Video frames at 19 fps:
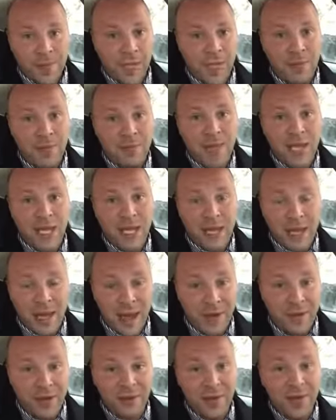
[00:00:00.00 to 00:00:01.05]
in the media,
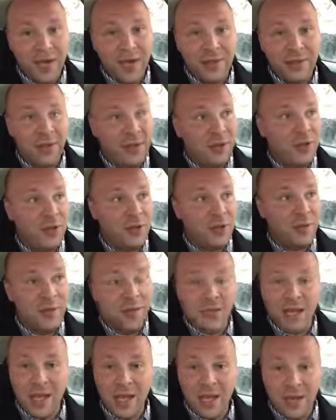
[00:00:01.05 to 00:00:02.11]
everything on TV should
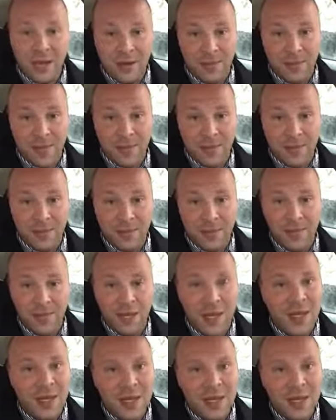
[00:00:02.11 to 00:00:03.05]
be talking about this.